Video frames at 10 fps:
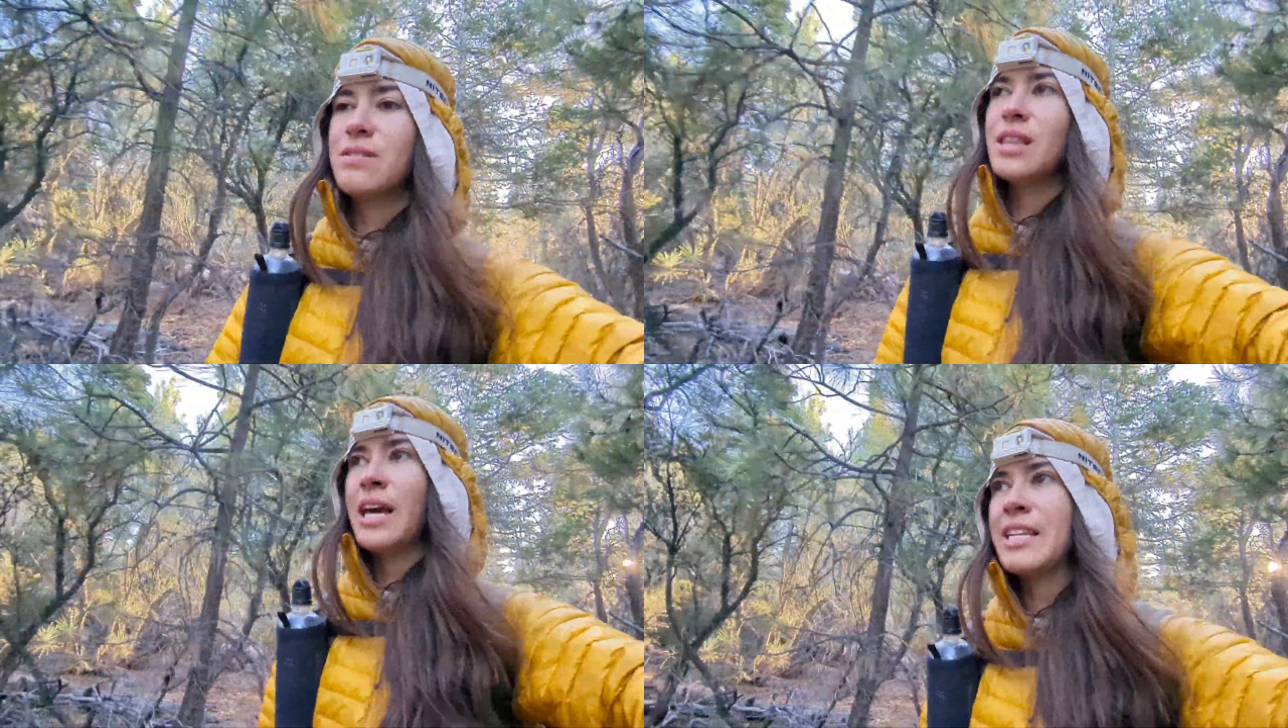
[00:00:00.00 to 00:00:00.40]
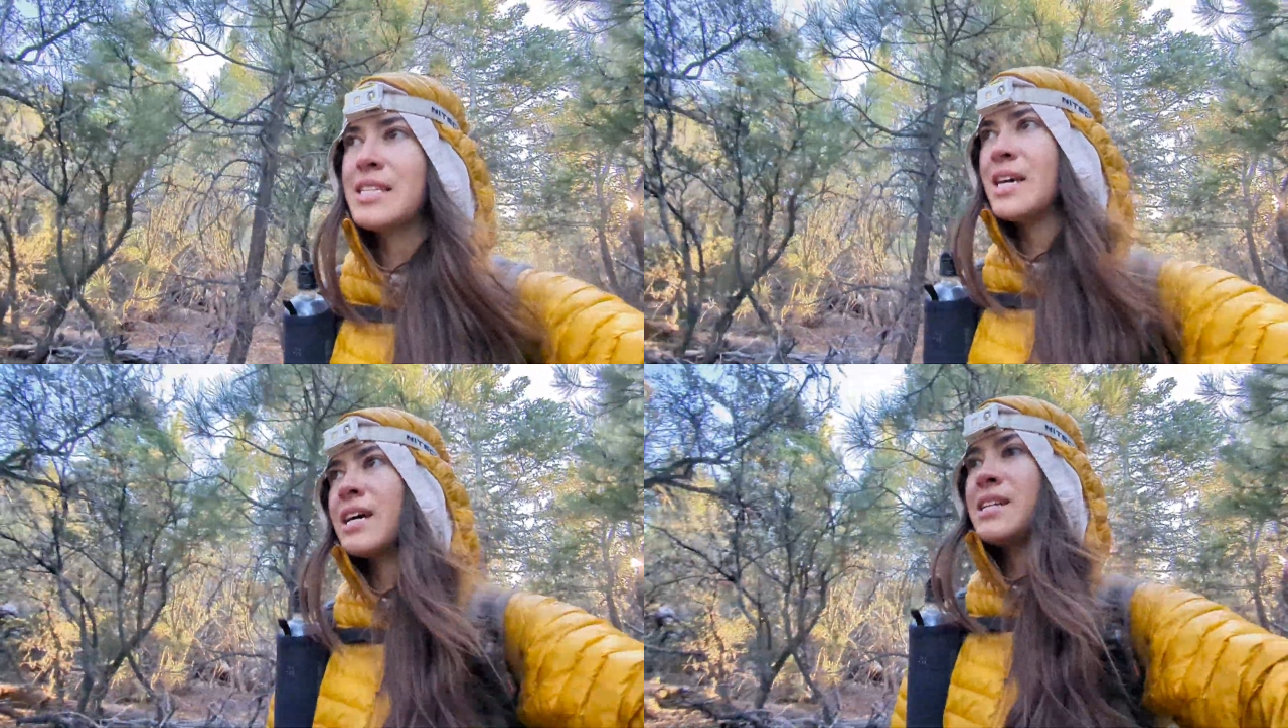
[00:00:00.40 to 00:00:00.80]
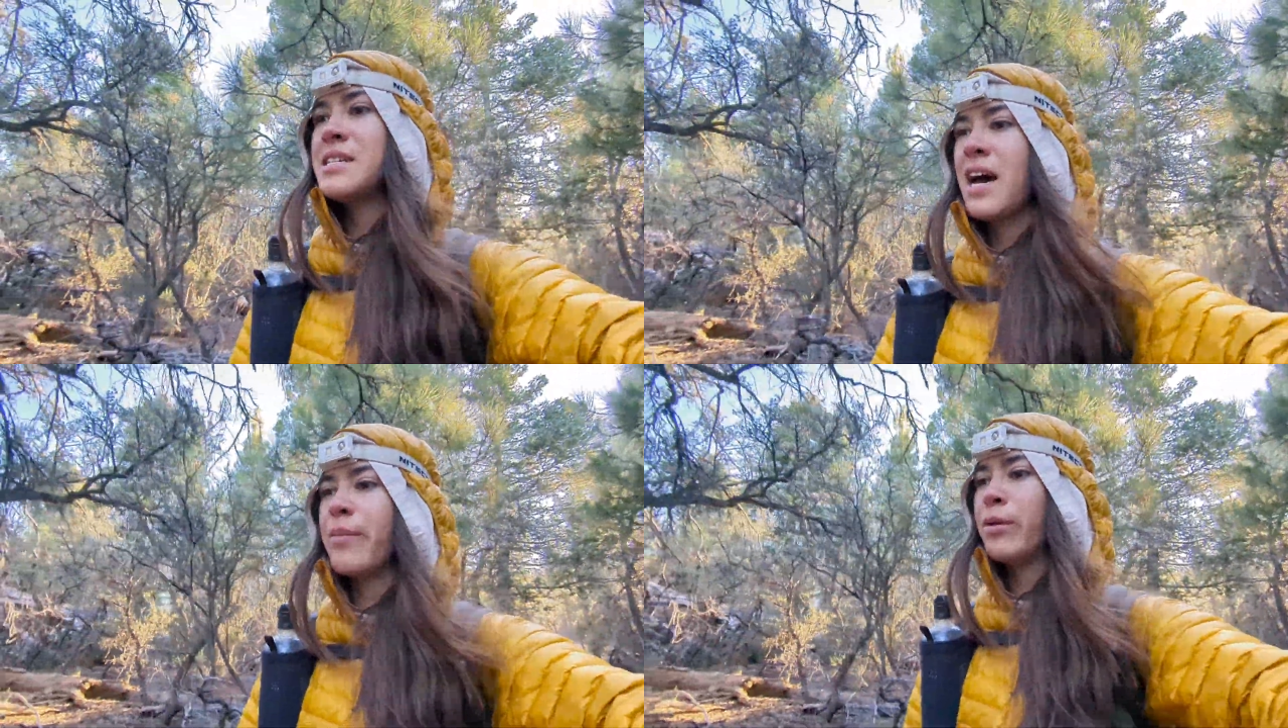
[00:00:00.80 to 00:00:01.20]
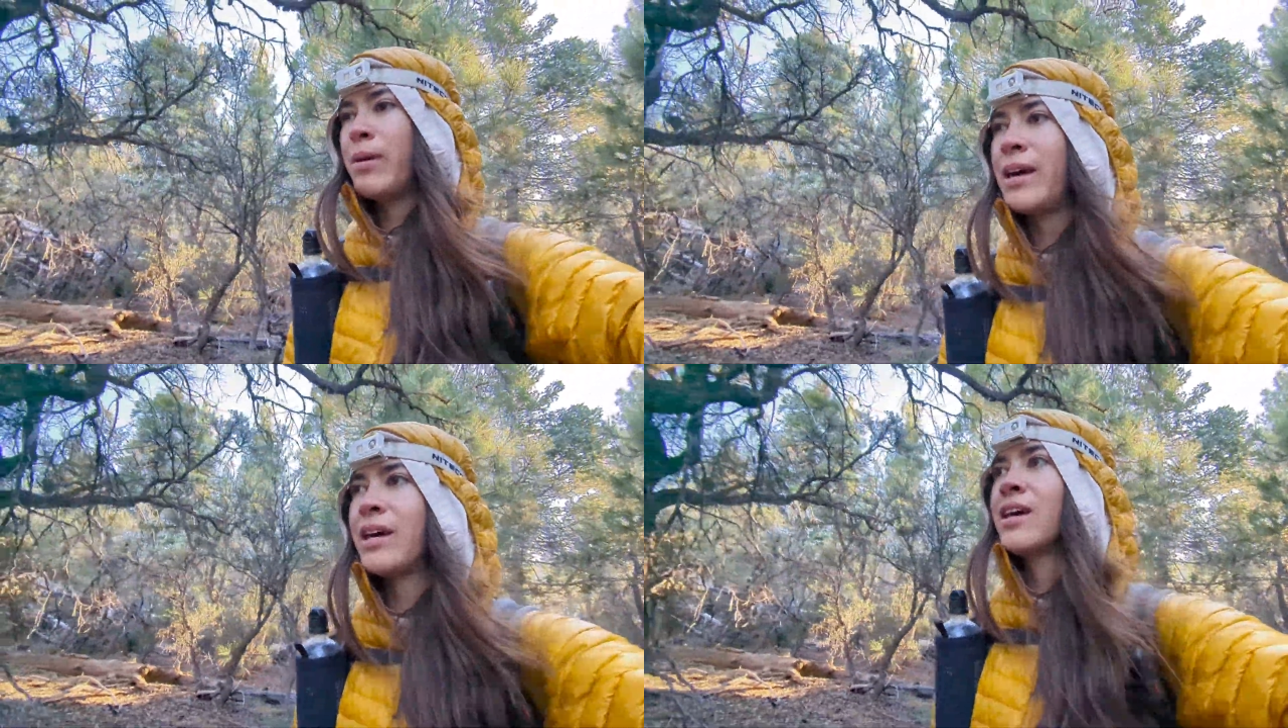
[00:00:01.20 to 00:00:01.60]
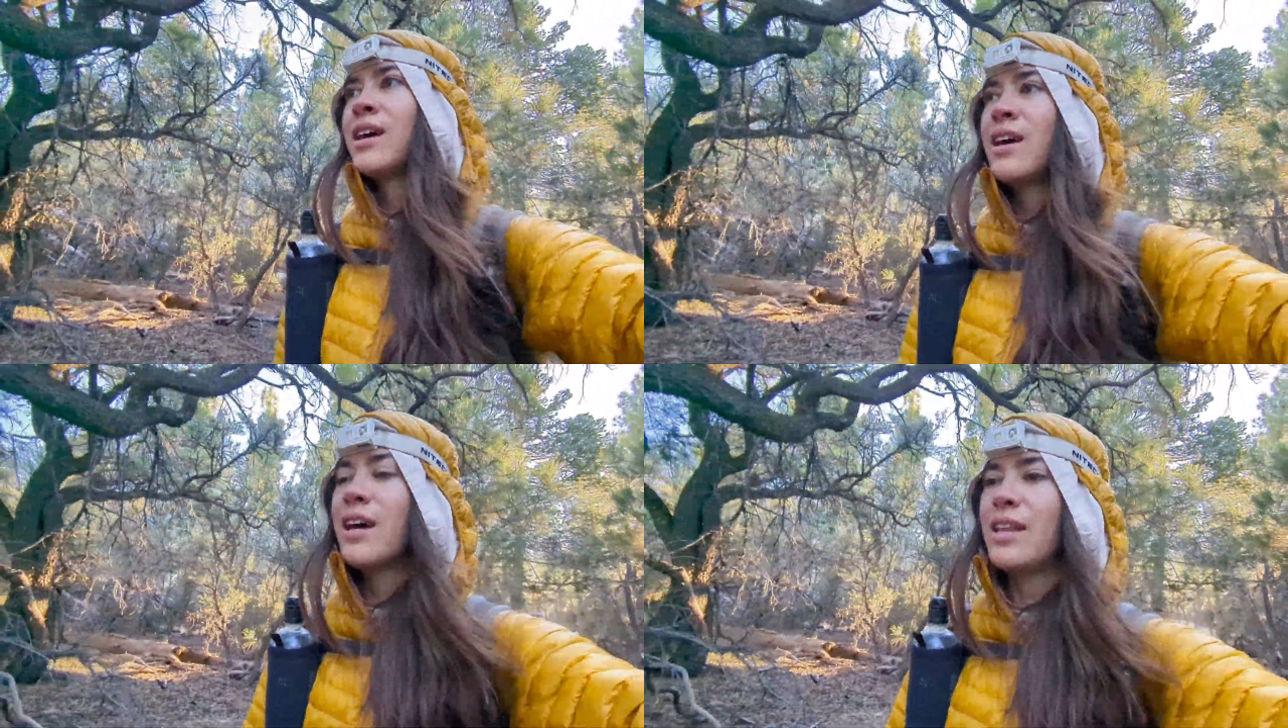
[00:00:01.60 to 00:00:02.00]
Landslide, Time, and May,
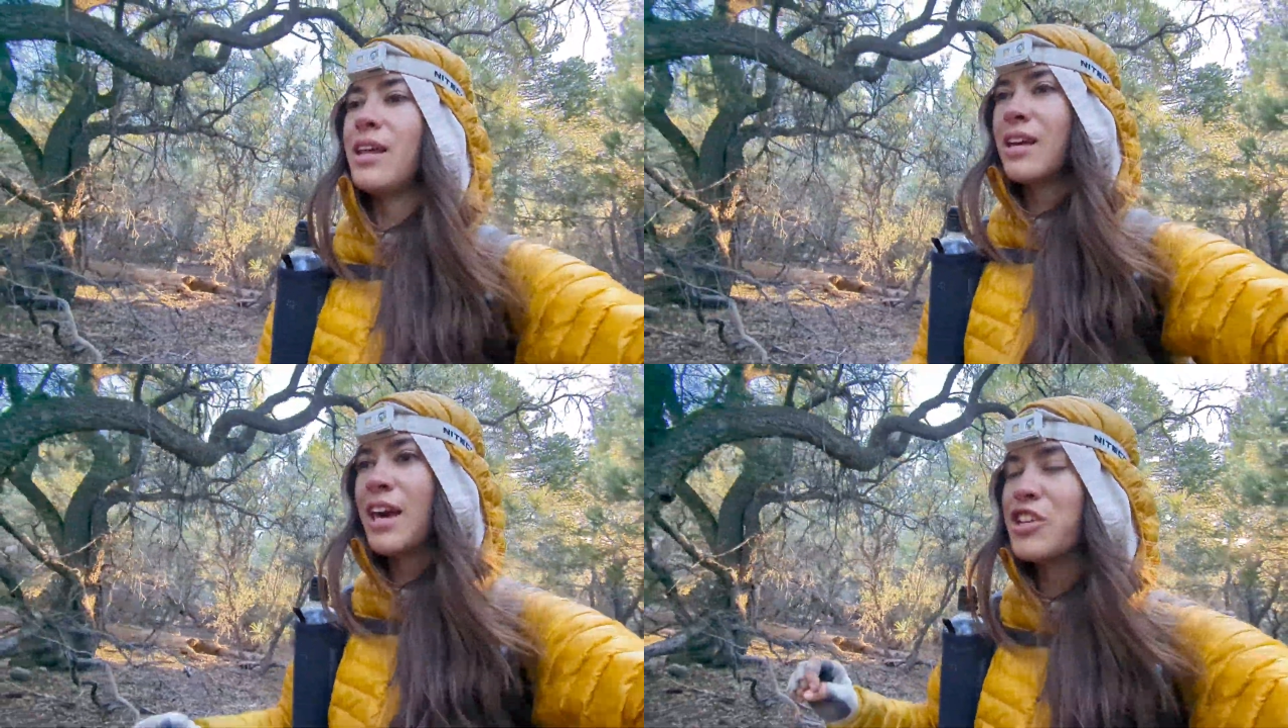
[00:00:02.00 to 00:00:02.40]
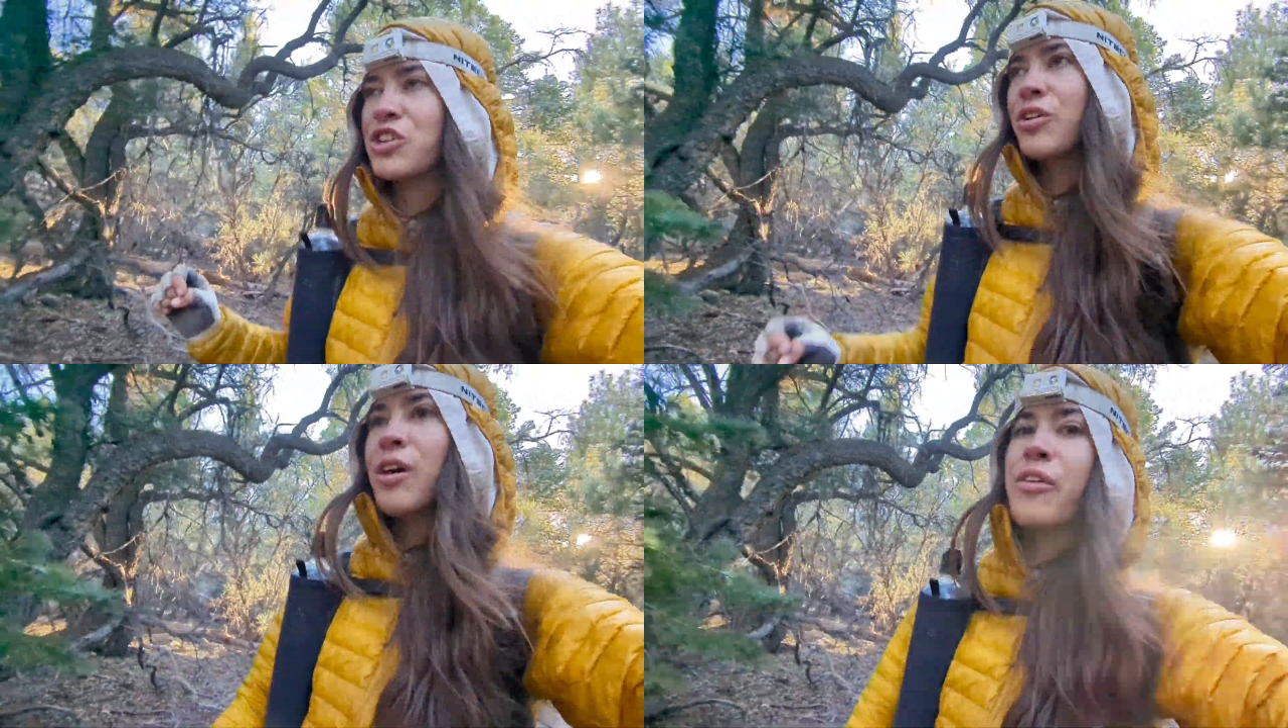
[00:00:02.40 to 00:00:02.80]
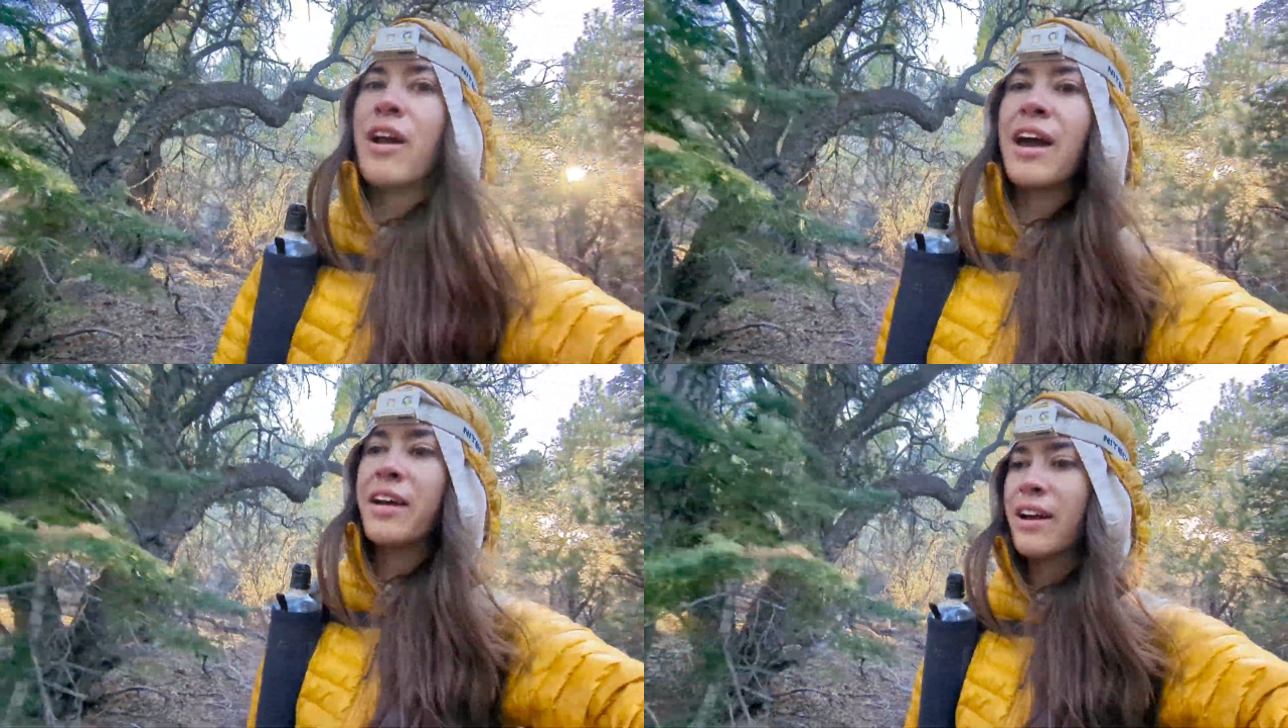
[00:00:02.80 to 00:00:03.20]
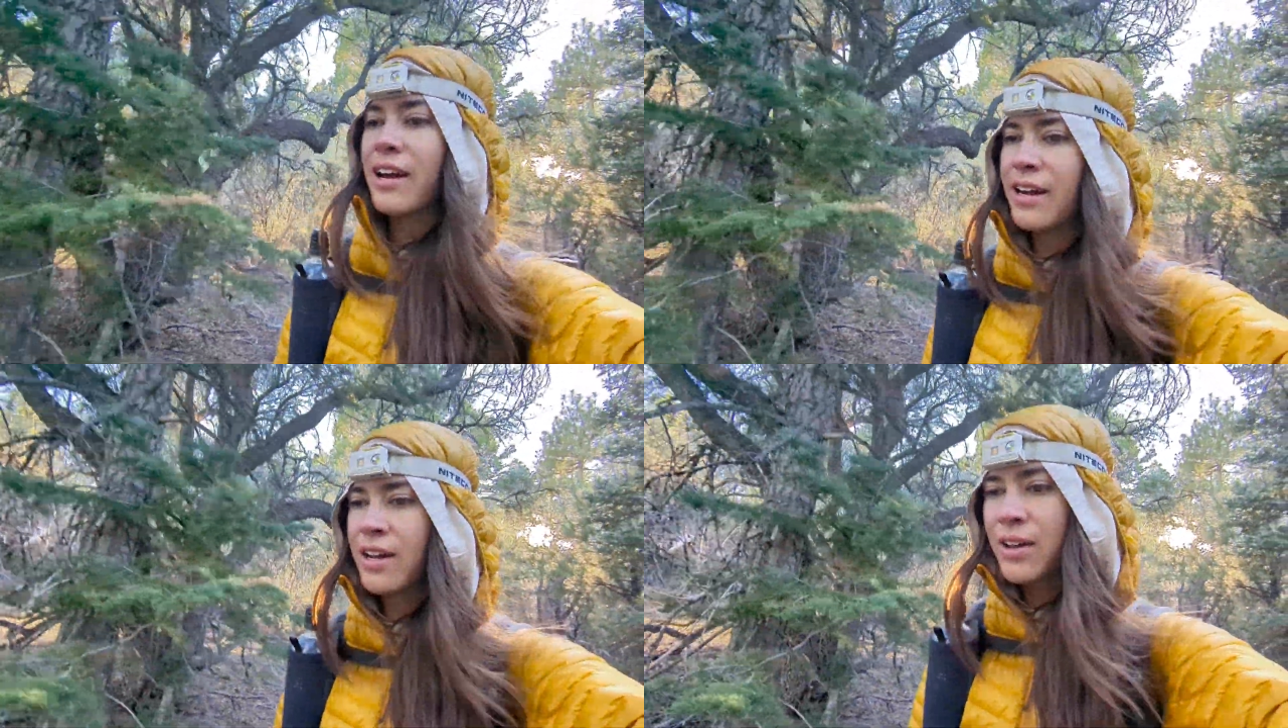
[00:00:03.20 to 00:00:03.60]
and the occasional other hiker.